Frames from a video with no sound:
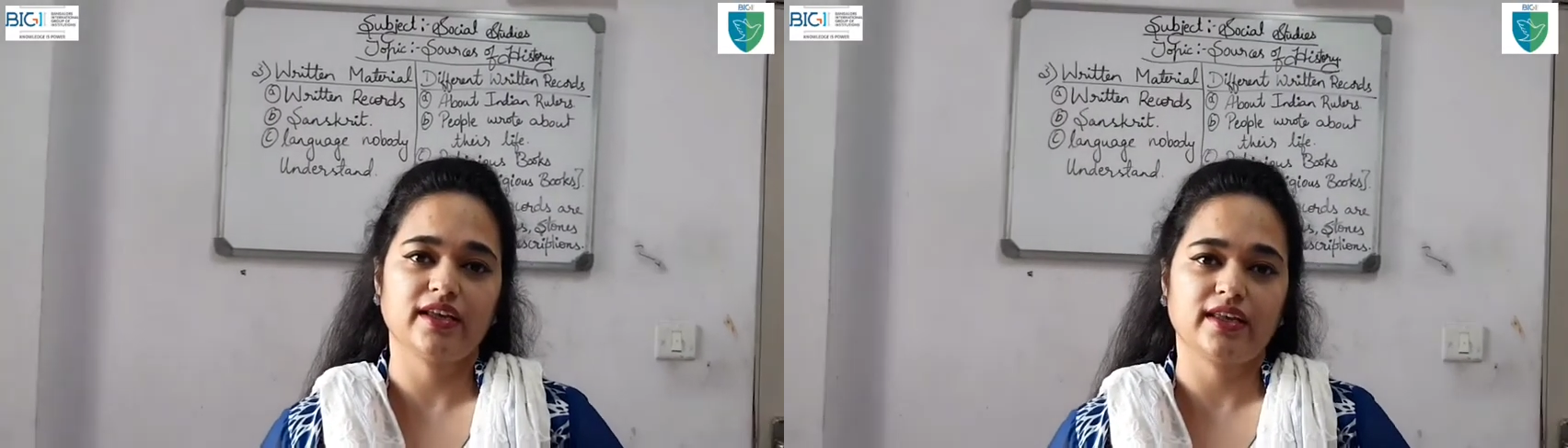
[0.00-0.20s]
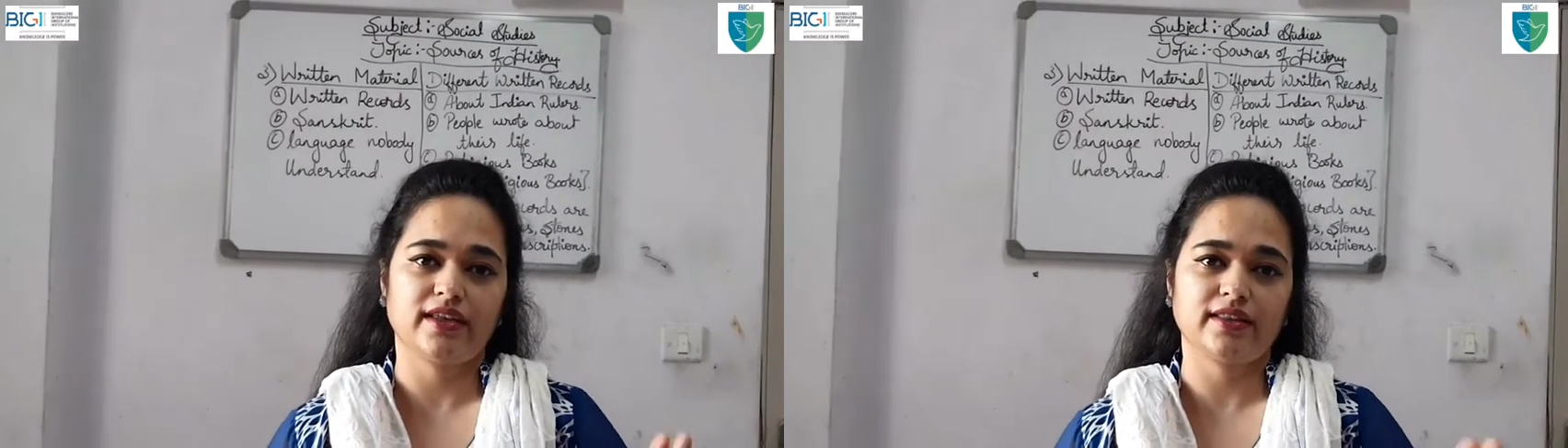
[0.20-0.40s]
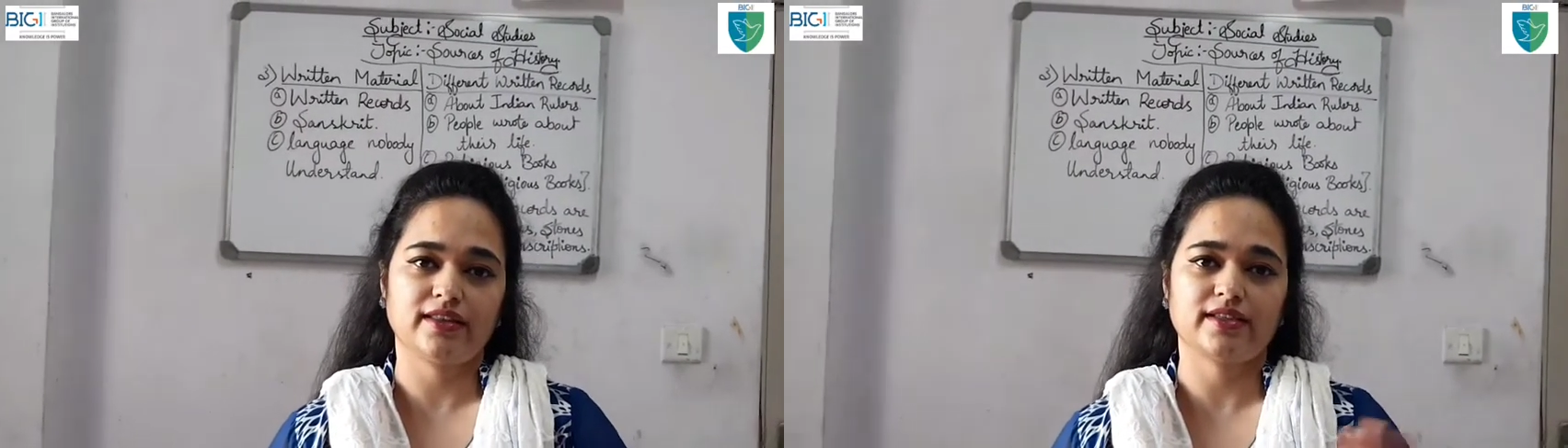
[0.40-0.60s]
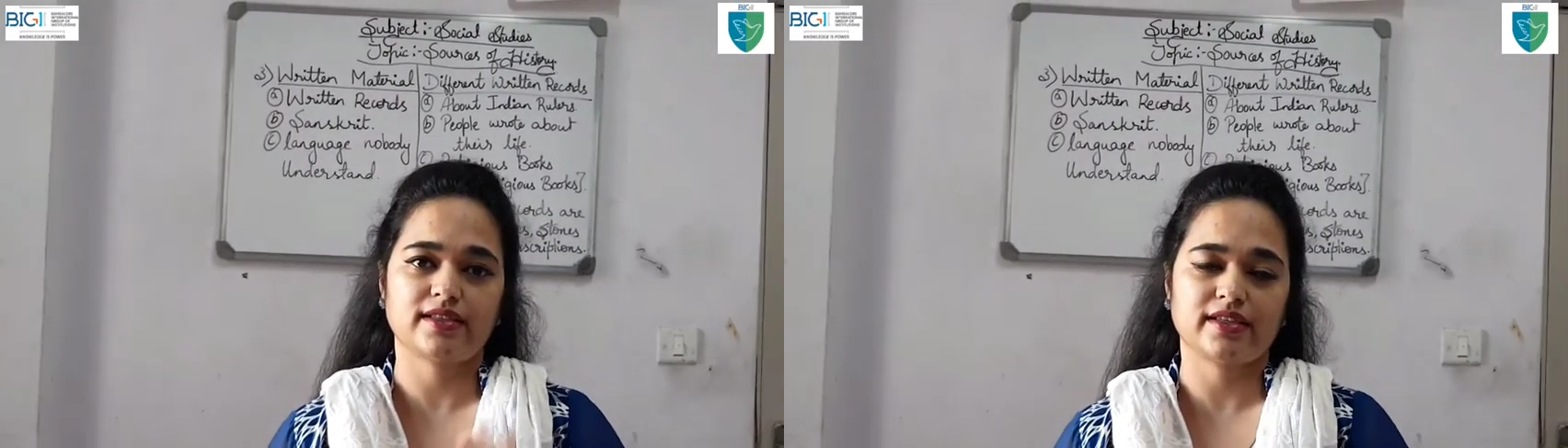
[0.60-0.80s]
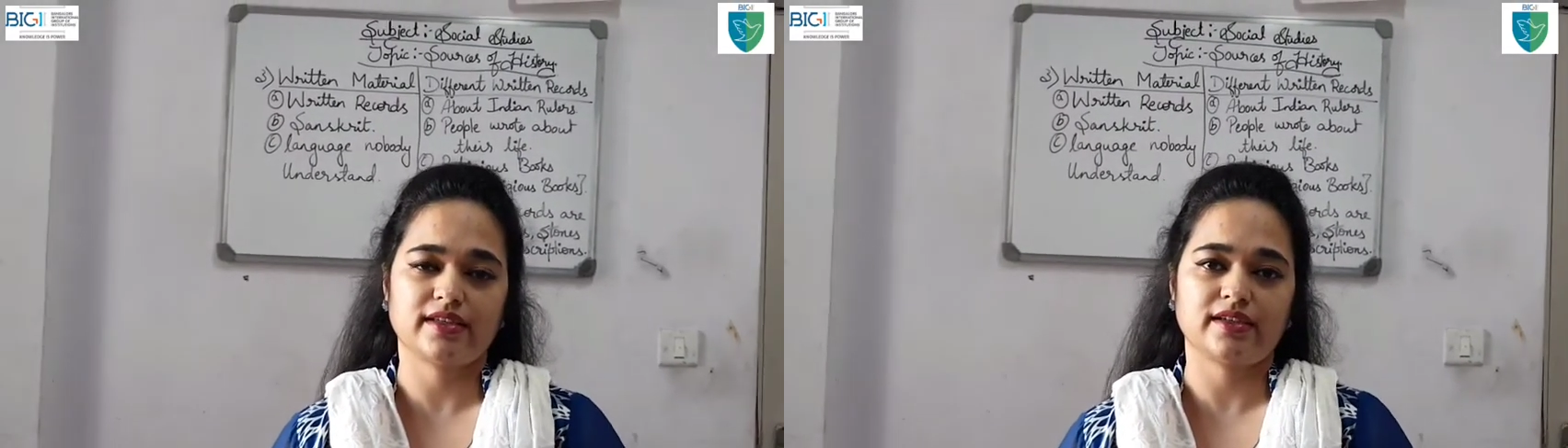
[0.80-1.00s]
in this
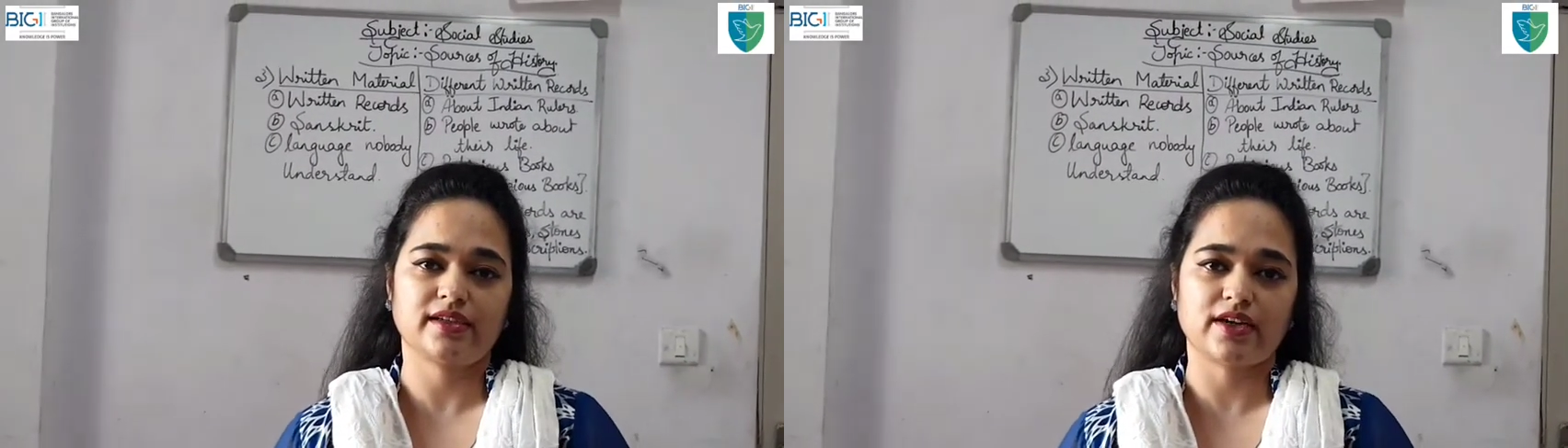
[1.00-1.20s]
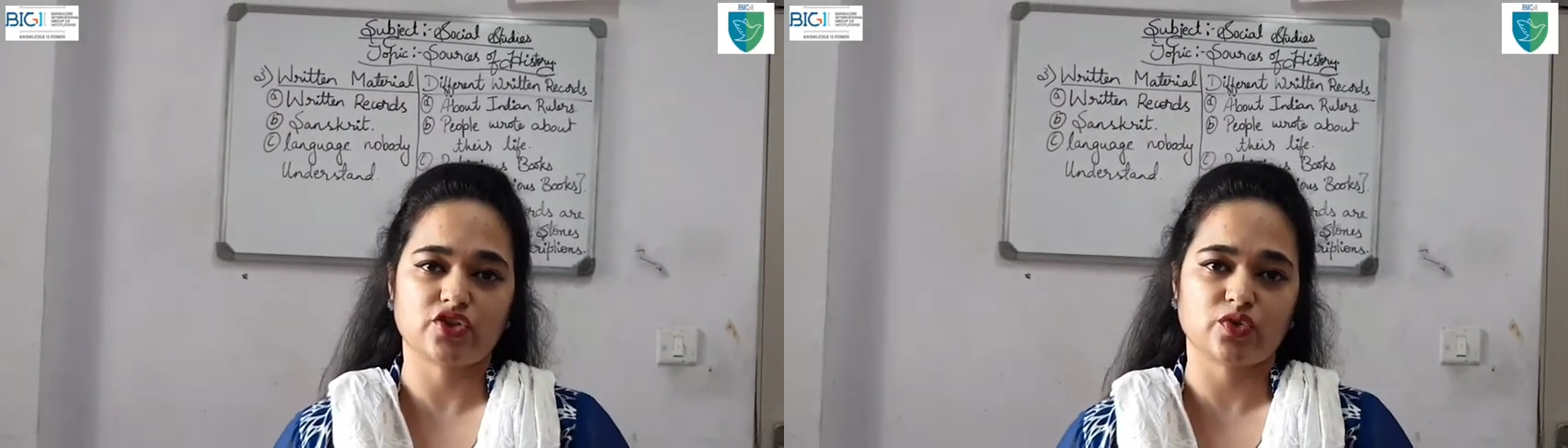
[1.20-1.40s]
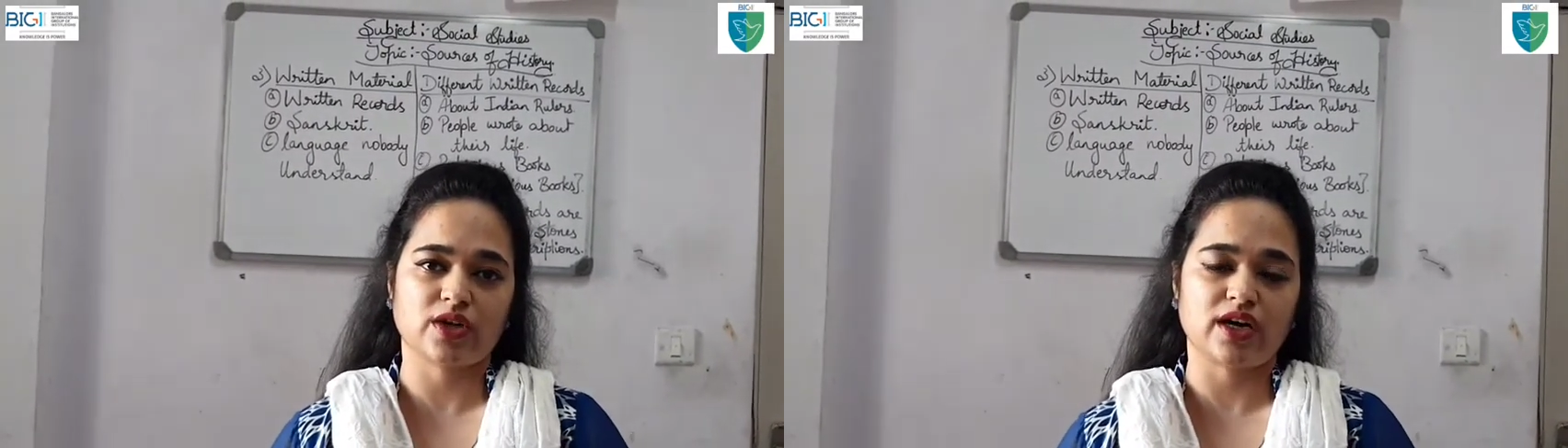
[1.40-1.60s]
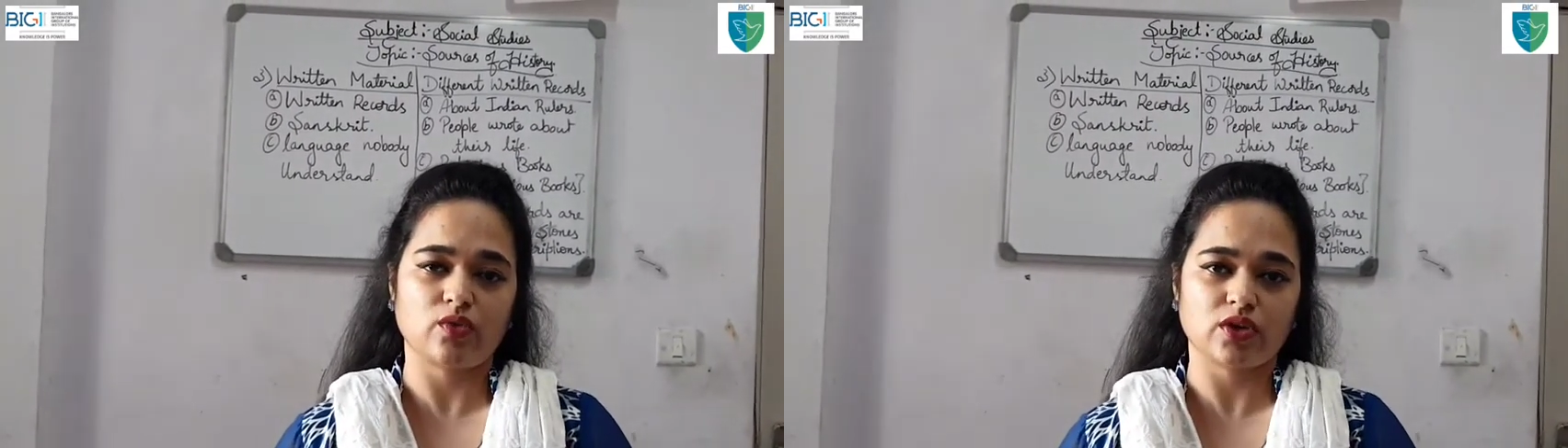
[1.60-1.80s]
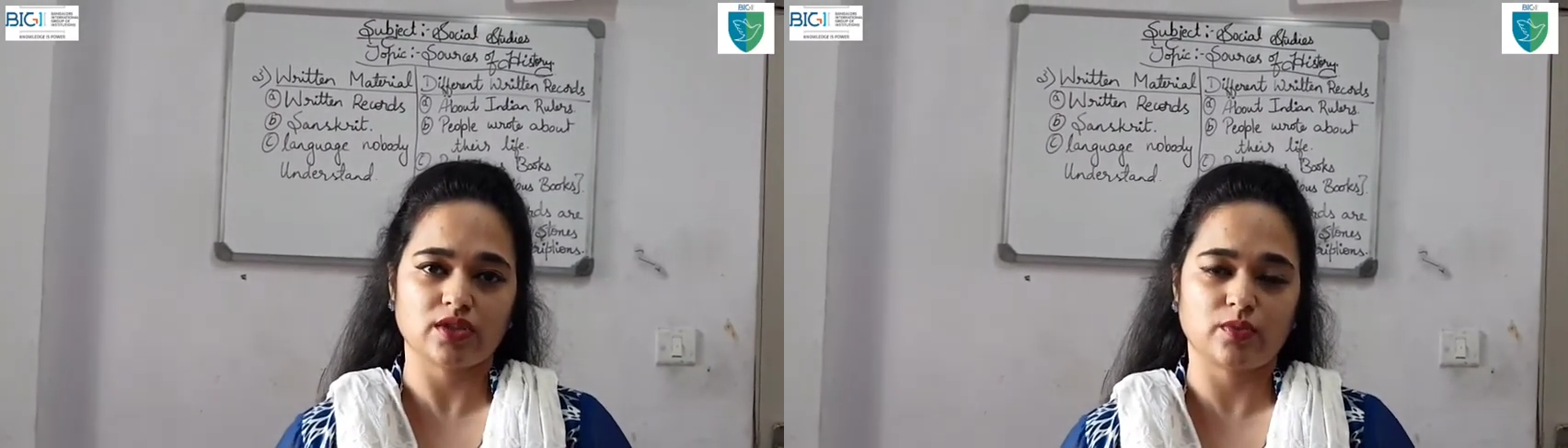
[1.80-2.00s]
year Ashoka
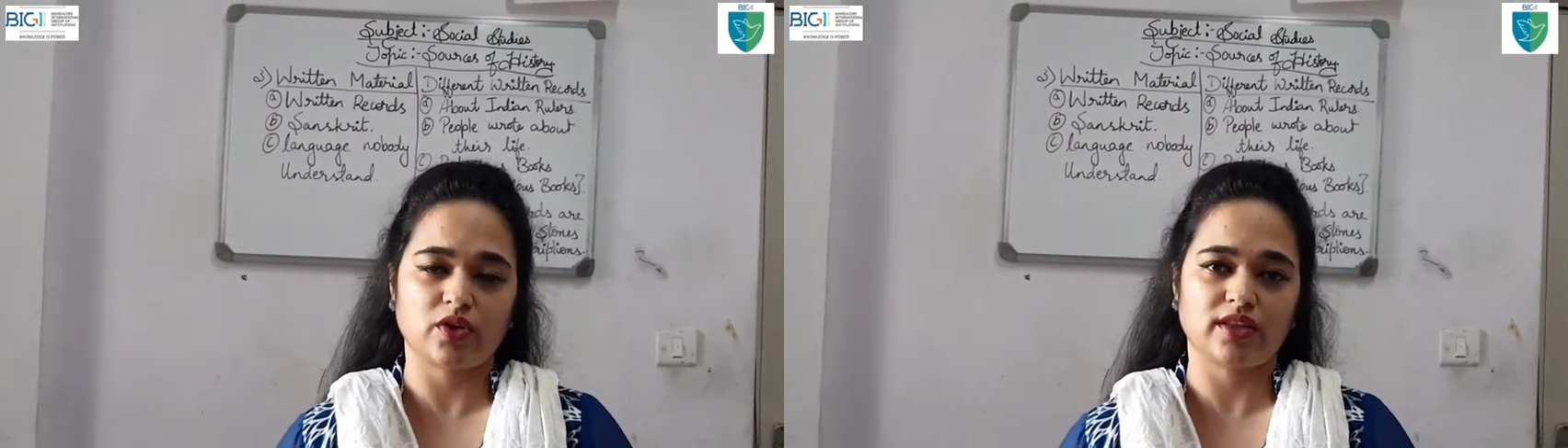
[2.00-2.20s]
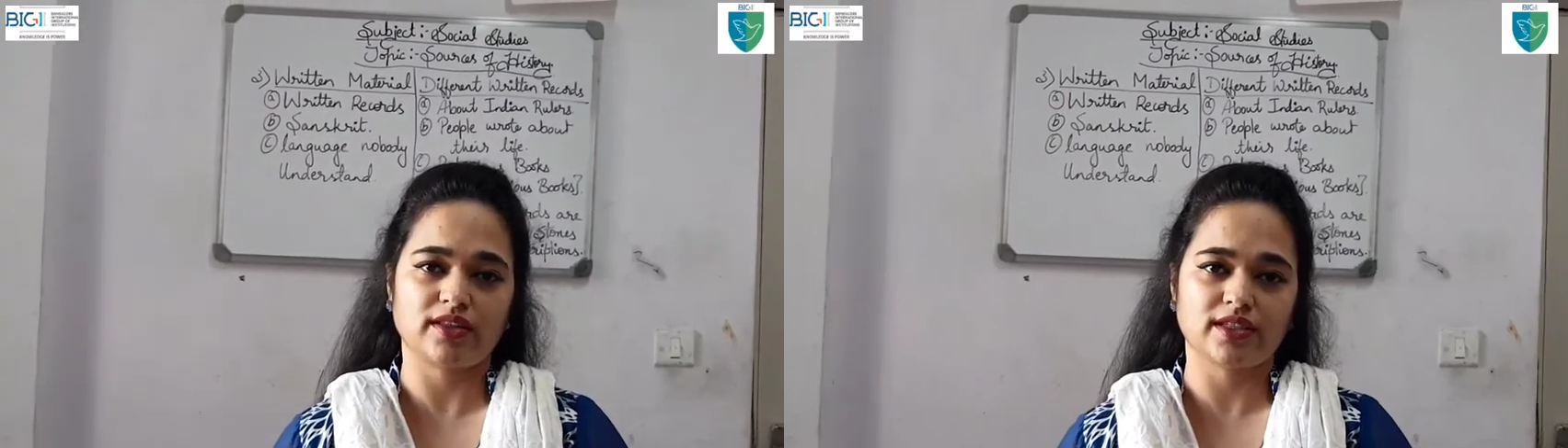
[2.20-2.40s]
was born,